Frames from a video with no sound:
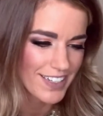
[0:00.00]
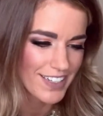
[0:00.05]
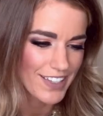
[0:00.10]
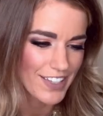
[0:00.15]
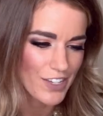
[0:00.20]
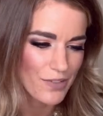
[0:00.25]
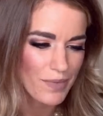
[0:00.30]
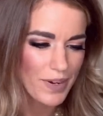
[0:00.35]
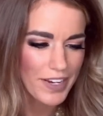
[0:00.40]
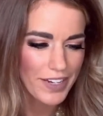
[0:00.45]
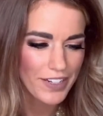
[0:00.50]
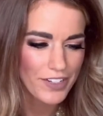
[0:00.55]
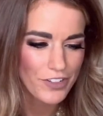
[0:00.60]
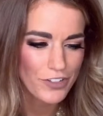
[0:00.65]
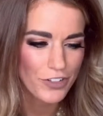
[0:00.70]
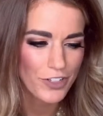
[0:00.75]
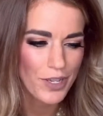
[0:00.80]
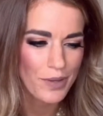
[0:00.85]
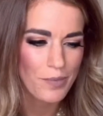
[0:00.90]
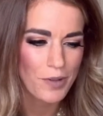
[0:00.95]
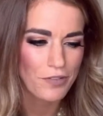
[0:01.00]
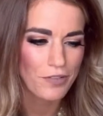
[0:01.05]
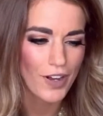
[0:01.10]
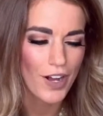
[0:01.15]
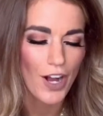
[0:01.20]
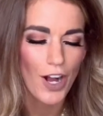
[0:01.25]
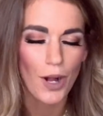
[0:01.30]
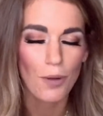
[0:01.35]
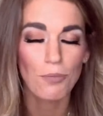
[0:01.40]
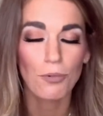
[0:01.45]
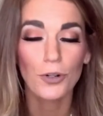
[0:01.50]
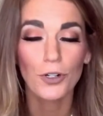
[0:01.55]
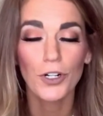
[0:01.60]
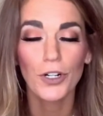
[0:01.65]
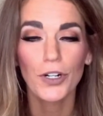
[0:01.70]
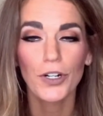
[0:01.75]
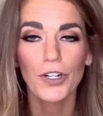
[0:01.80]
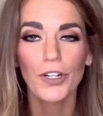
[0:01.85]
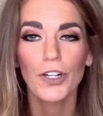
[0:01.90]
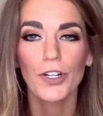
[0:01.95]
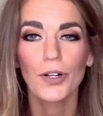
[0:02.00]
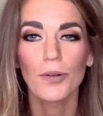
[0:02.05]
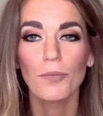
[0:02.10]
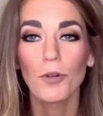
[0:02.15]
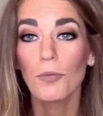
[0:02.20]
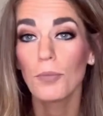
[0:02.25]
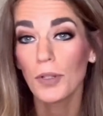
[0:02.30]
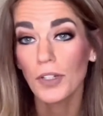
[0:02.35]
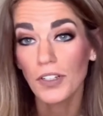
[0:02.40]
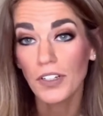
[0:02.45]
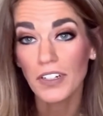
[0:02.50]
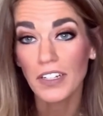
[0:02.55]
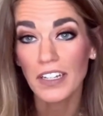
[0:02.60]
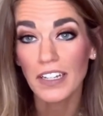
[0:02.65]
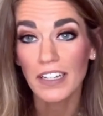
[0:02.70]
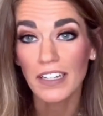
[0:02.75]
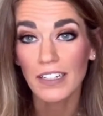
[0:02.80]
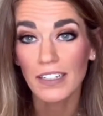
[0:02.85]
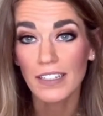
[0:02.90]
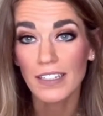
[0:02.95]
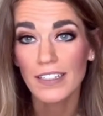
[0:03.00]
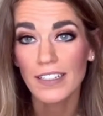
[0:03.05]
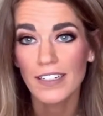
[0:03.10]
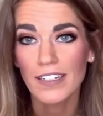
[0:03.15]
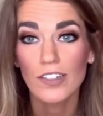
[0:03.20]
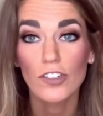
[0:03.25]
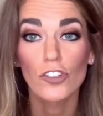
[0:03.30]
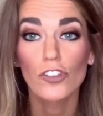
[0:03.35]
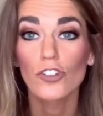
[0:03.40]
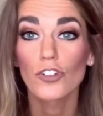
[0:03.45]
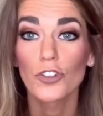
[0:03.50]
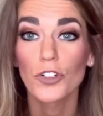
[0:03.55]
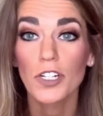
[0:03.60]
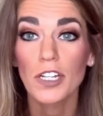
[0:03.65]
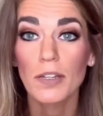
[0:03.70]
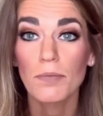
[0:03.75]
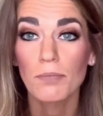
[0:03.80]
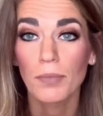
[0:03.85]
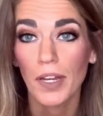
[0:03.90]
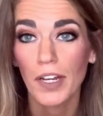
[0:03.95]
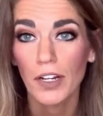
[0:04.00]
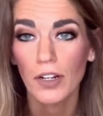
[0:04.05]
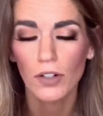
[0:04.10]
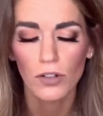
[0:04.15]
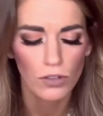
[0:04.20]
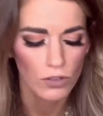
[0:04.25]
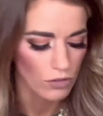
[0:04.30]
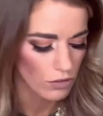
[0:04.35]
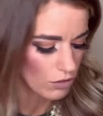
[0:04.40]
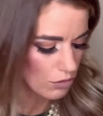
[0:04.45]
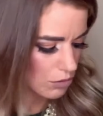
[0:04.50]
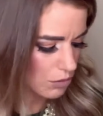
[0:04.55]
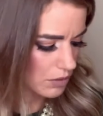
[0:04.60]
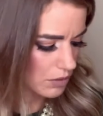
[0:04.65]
the American dream of upward mobility is in extreme peril,